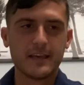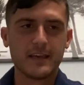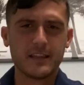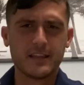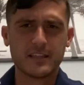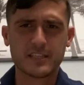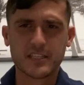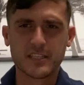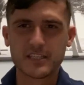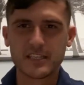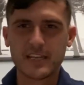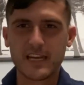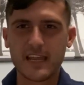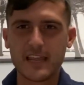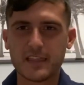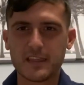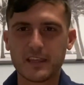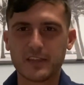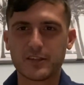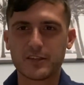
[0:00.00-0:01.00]

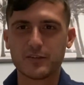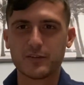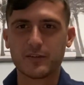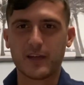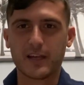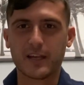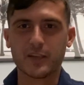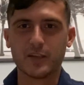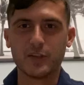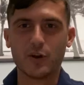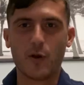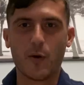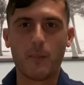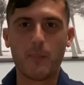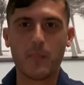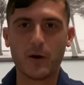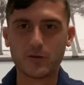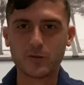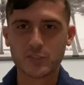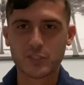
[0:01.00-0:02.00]
anything to like, you know,
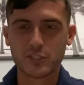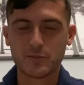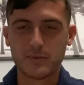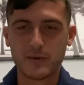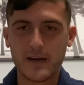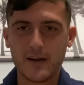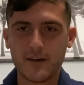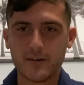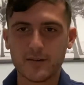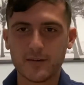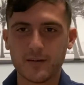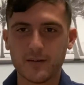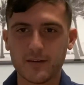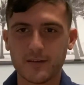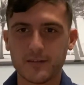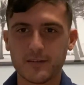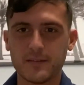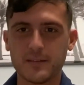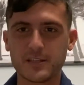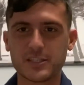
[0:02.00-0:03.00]
boast about.
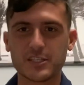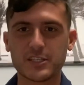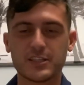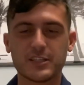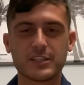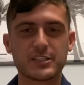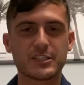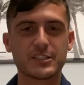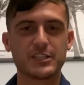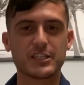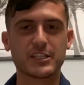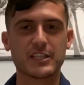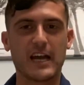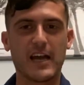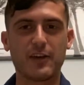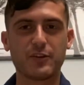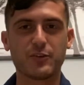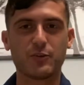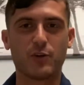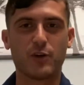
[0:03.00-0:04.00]
This is just
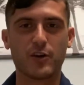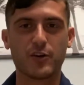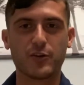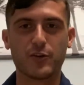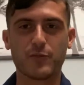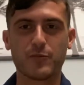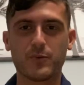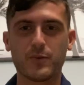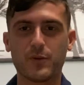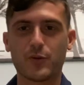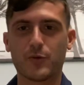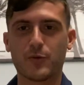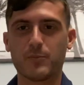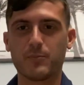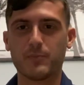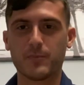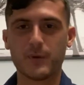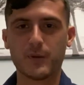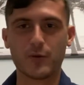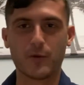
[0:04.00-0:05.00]
how you are.
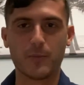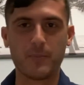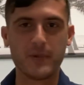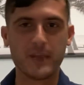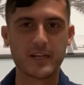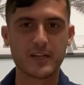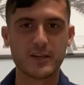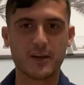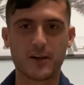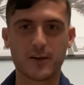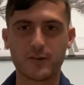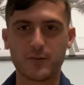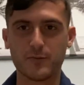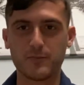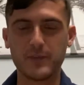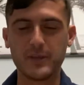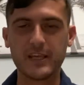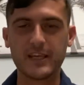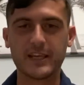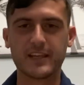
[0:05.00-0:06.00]
You're a big dog. You're
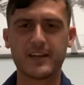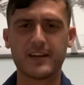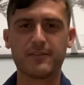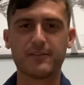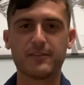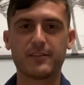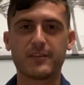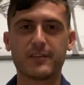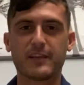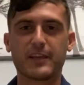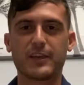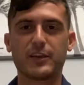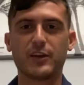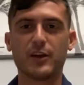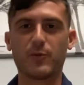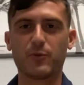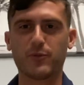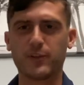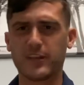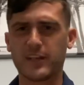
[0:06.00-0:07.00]
meek and everything. Like, you're
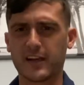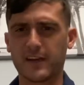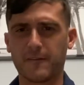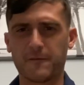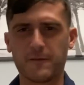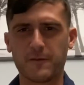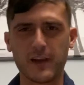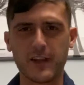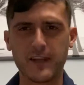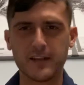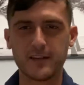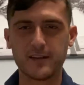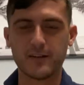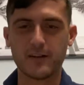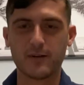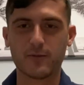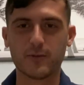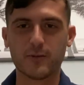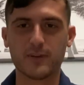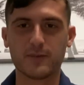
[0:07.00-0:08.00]
not really like afraid. You're
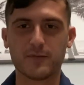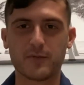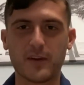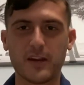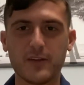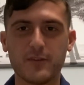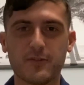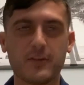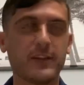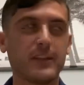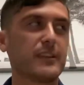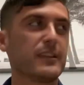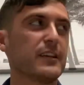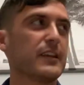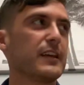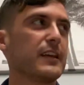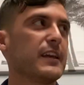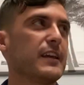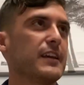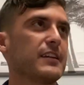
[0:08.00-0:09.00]
not really afraid of
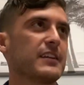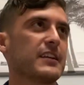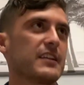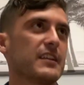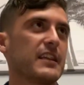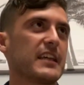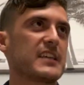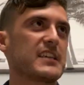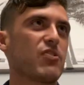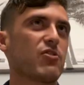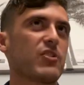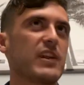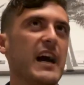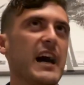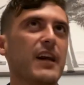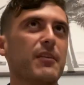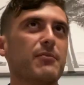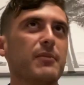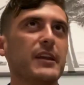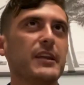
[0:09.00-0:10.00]
anything. That's how
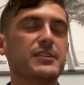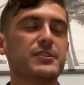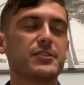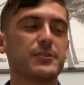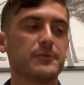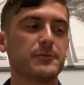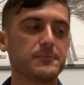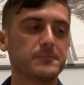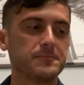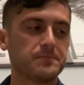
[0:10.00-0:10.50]
God made you.